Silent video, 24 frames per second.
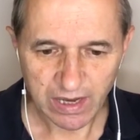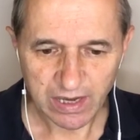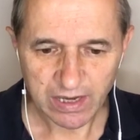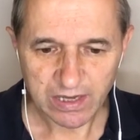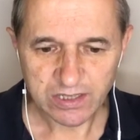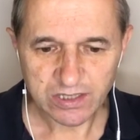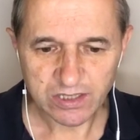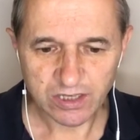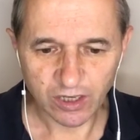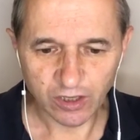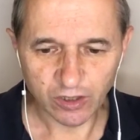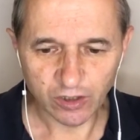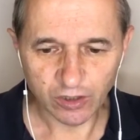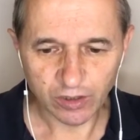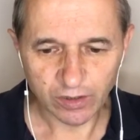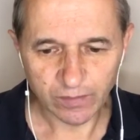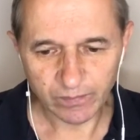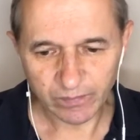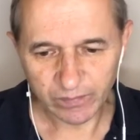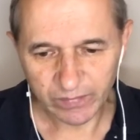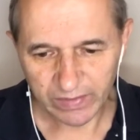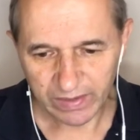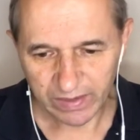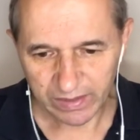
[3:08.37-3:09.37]
So,
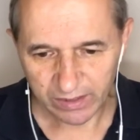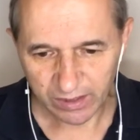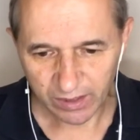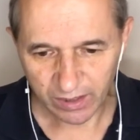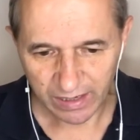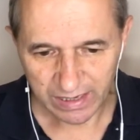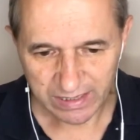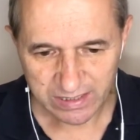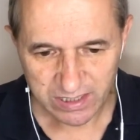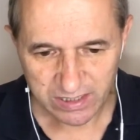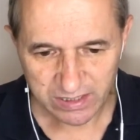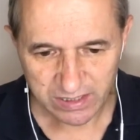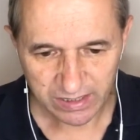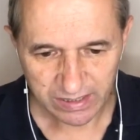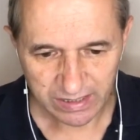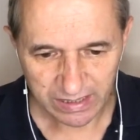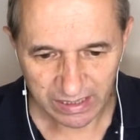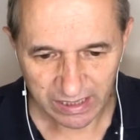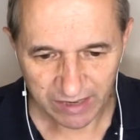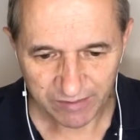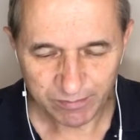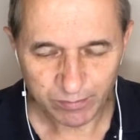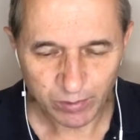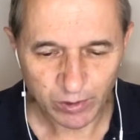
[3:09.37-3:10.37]
as I said,
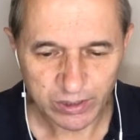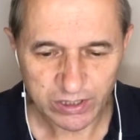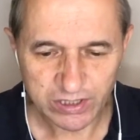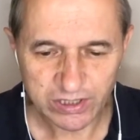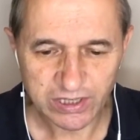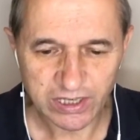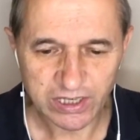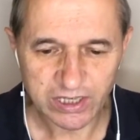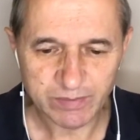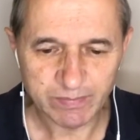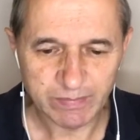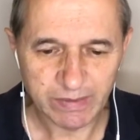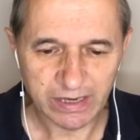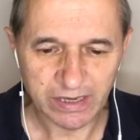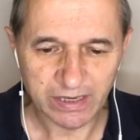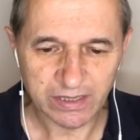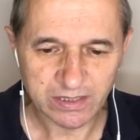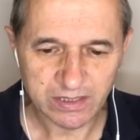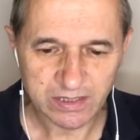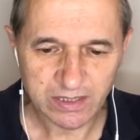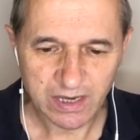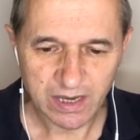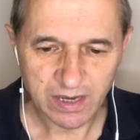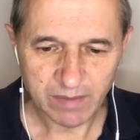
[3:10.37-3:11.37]
11.6
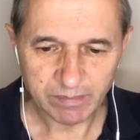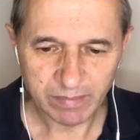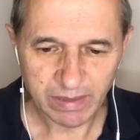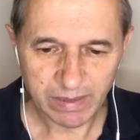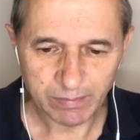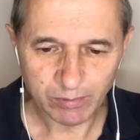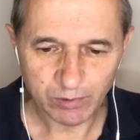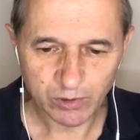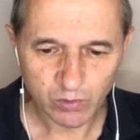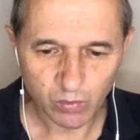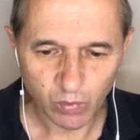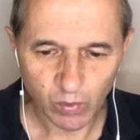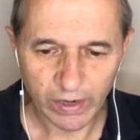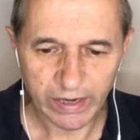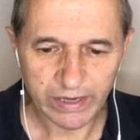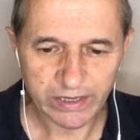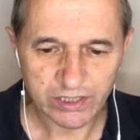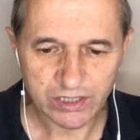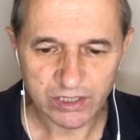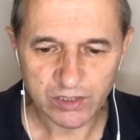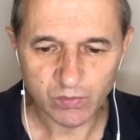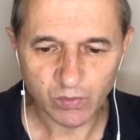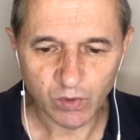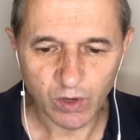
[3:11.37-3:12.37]
million people's
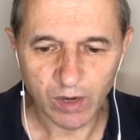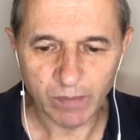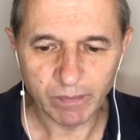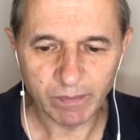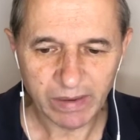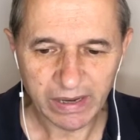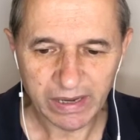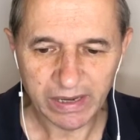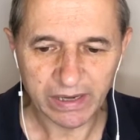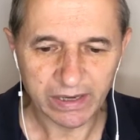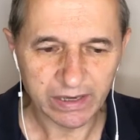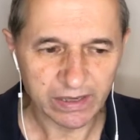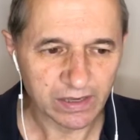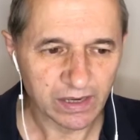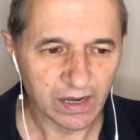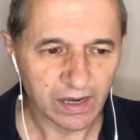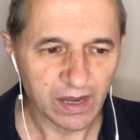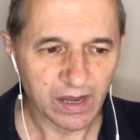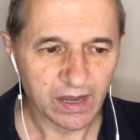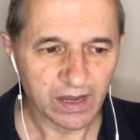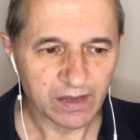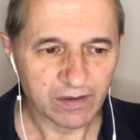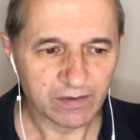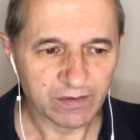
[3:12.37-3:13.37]
wages were paid
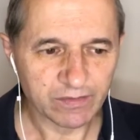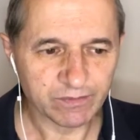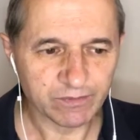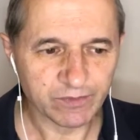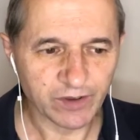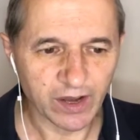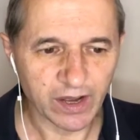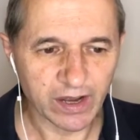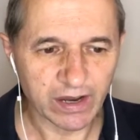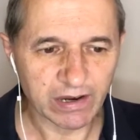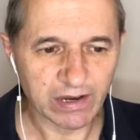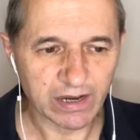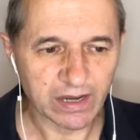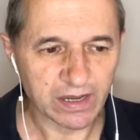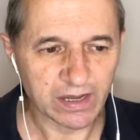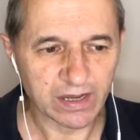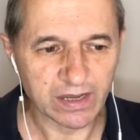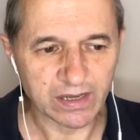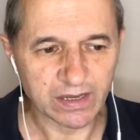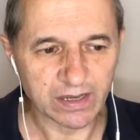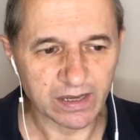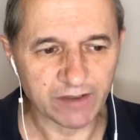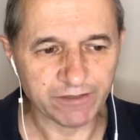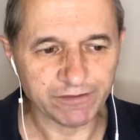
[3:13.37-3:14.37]

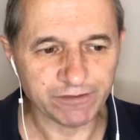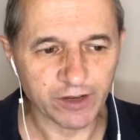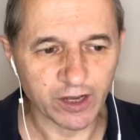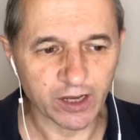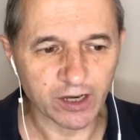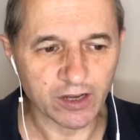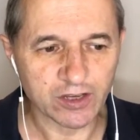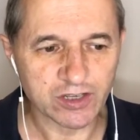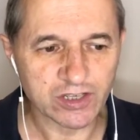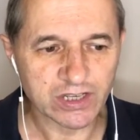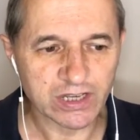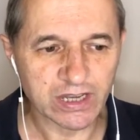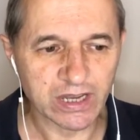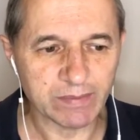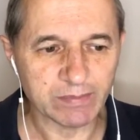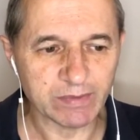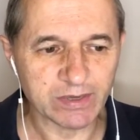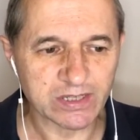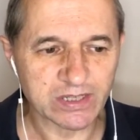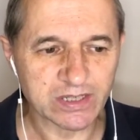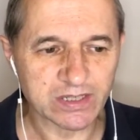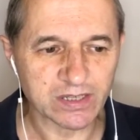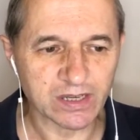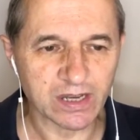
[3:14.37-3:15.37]
via a furlough scheme.
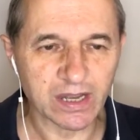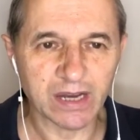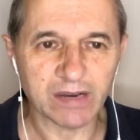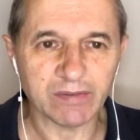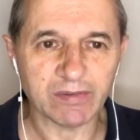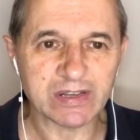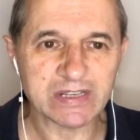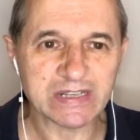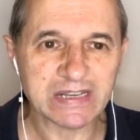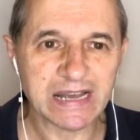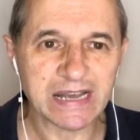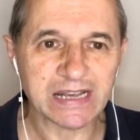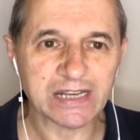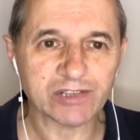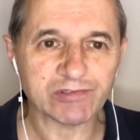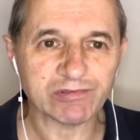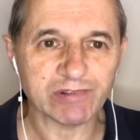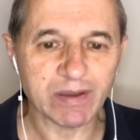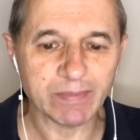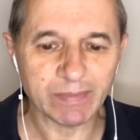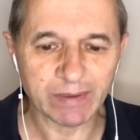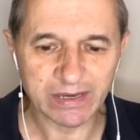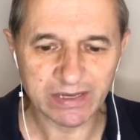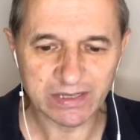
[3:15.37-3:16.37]
This is a kind of a tax
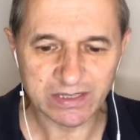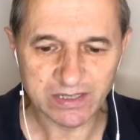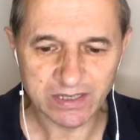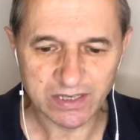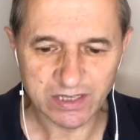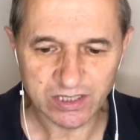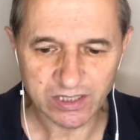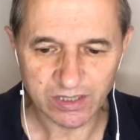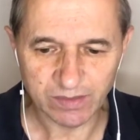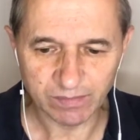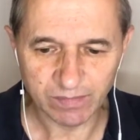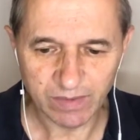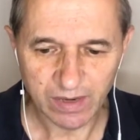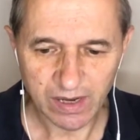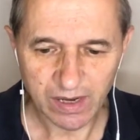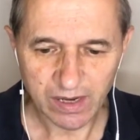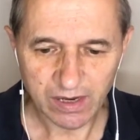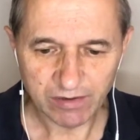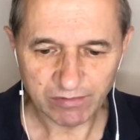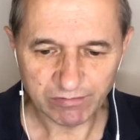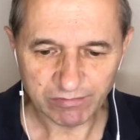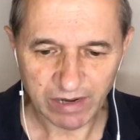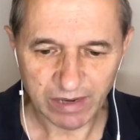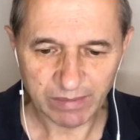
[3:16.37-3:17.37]
rebate system
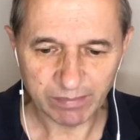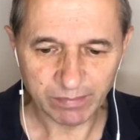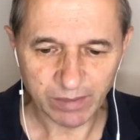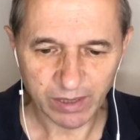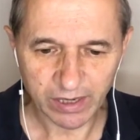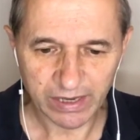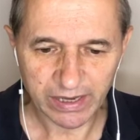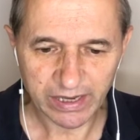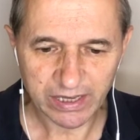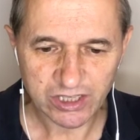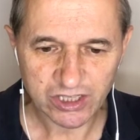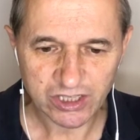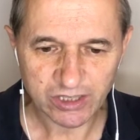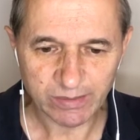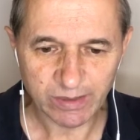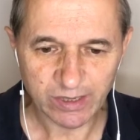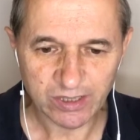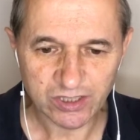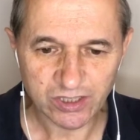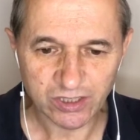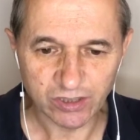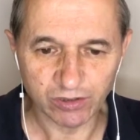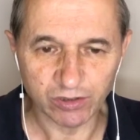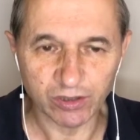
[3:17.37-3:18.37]
run by
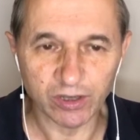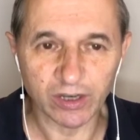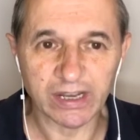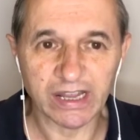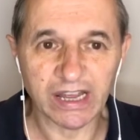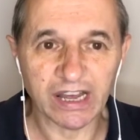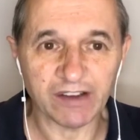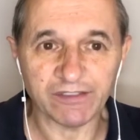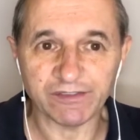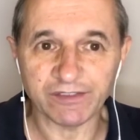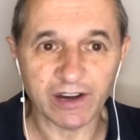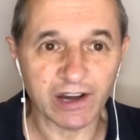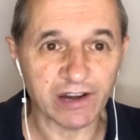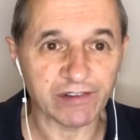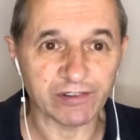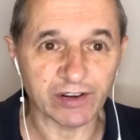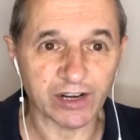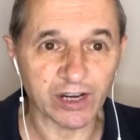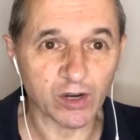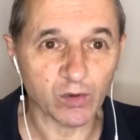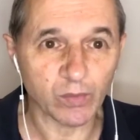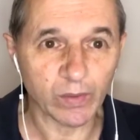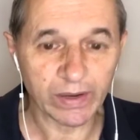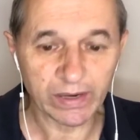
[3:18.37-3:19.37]
HMRC, who got it out very, very
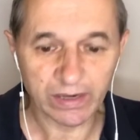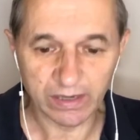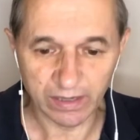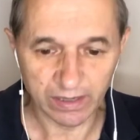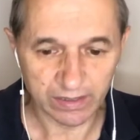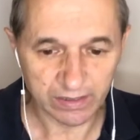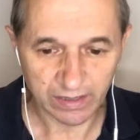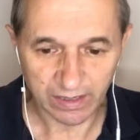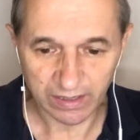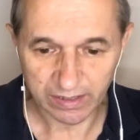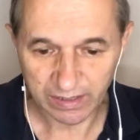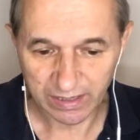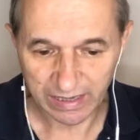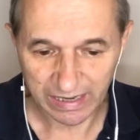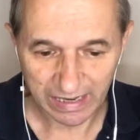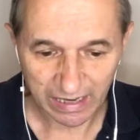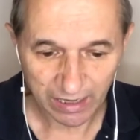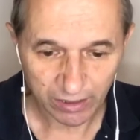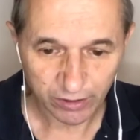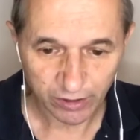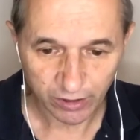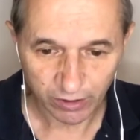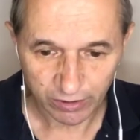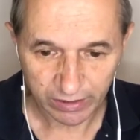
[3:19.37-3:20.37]
quickly. I don't know how
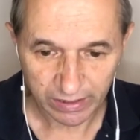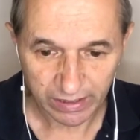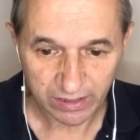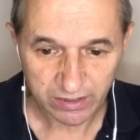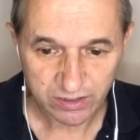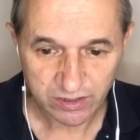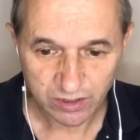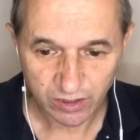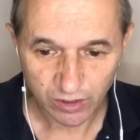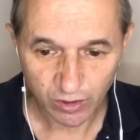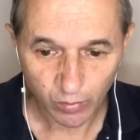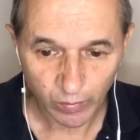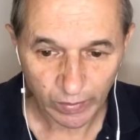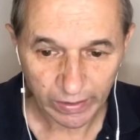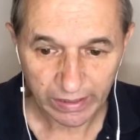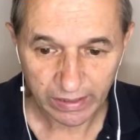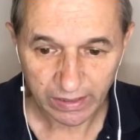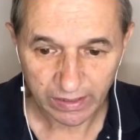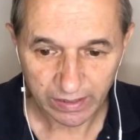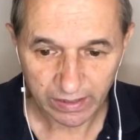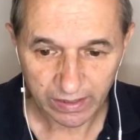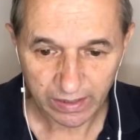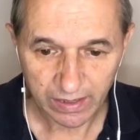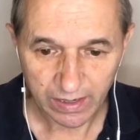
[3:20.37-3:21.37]
they got it out so
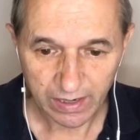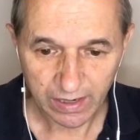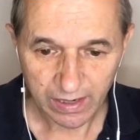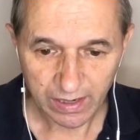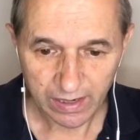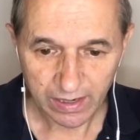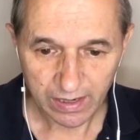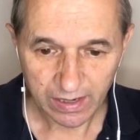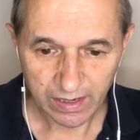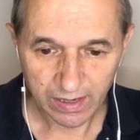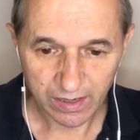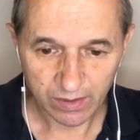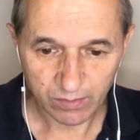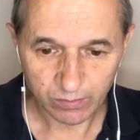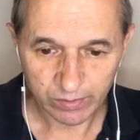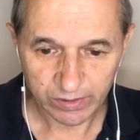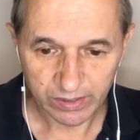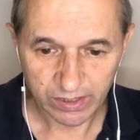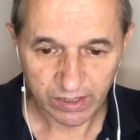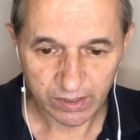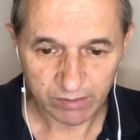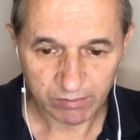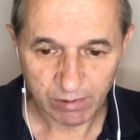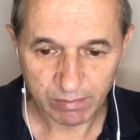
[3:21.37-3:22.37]
quickly,
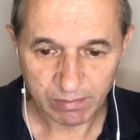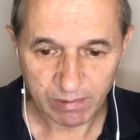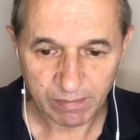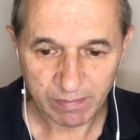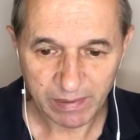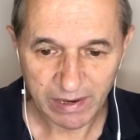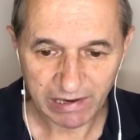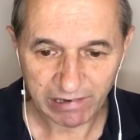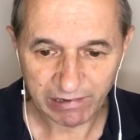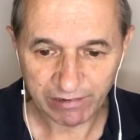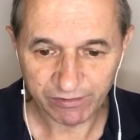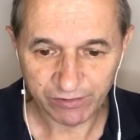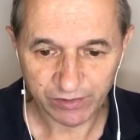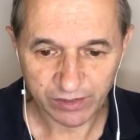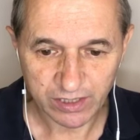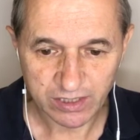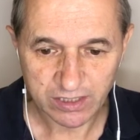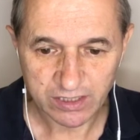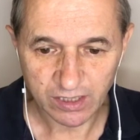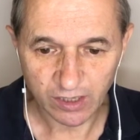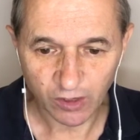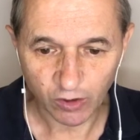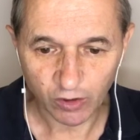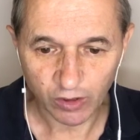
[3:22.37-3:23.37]
whether they were preparing for this
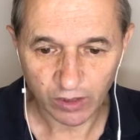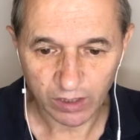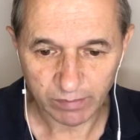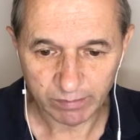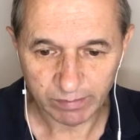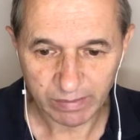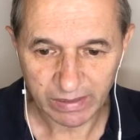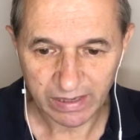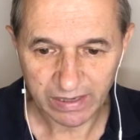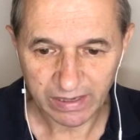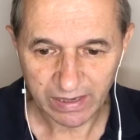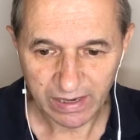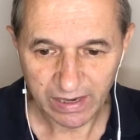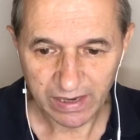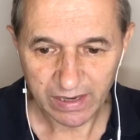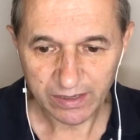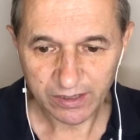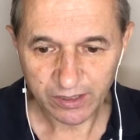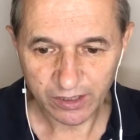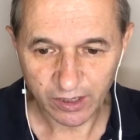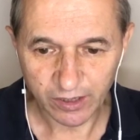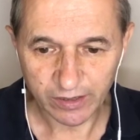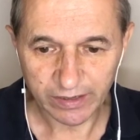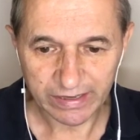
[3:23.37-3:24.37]
longer, but
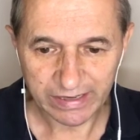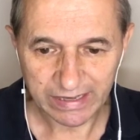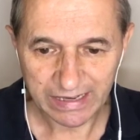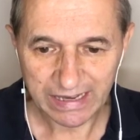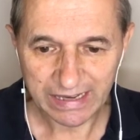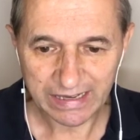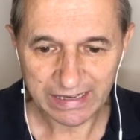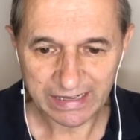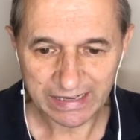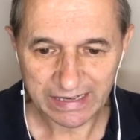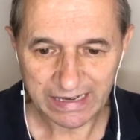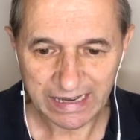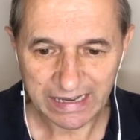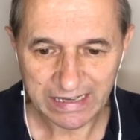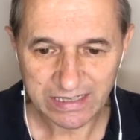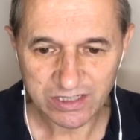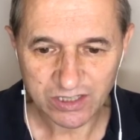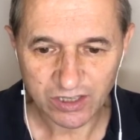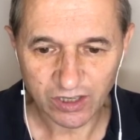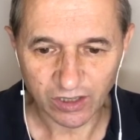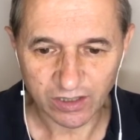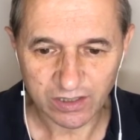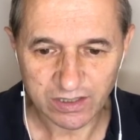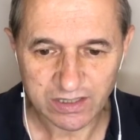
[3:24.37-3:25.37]
it has
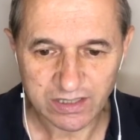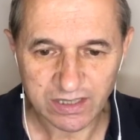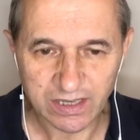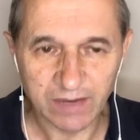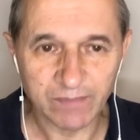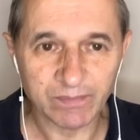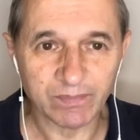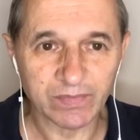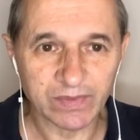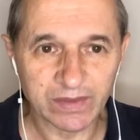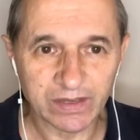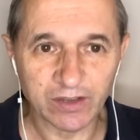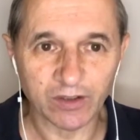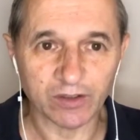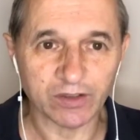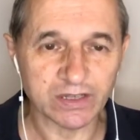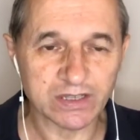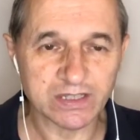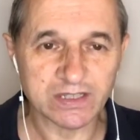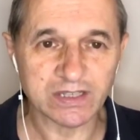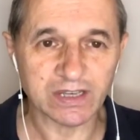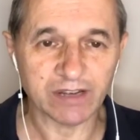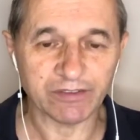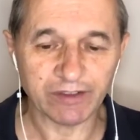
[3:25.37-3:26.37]
got this
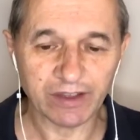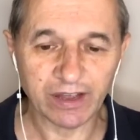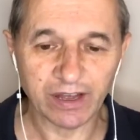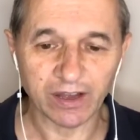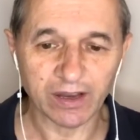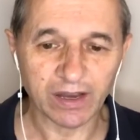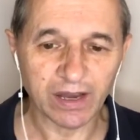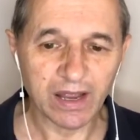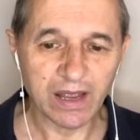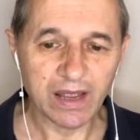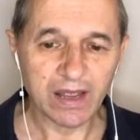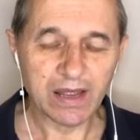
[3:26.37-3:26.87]
stuff out.